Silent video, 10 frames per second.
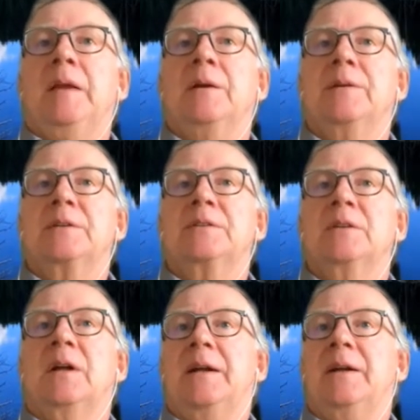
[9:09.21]
you know, there's a
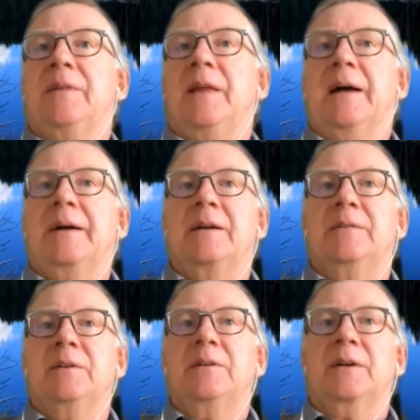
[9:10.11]
lot of that kind
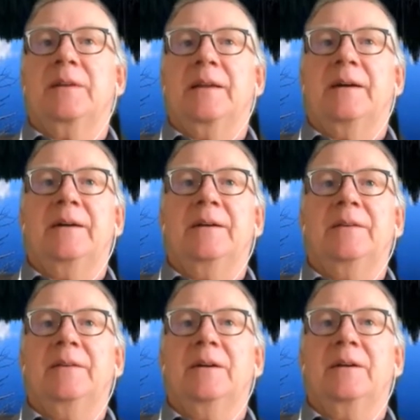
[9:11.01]
of, you look at
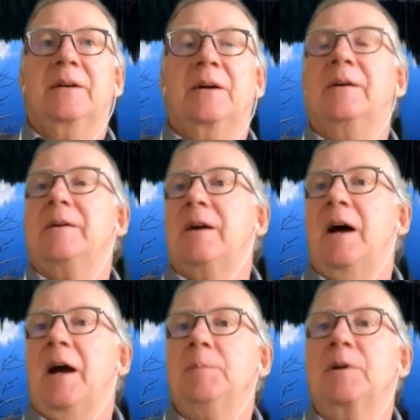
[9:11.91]
the Gartner
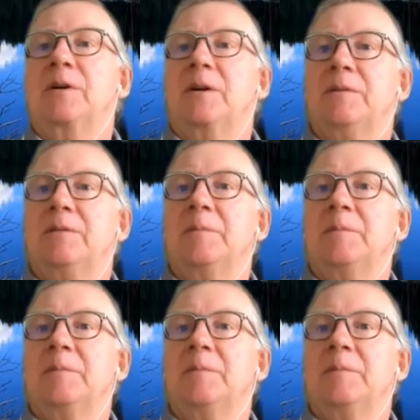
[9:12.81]
hype curve.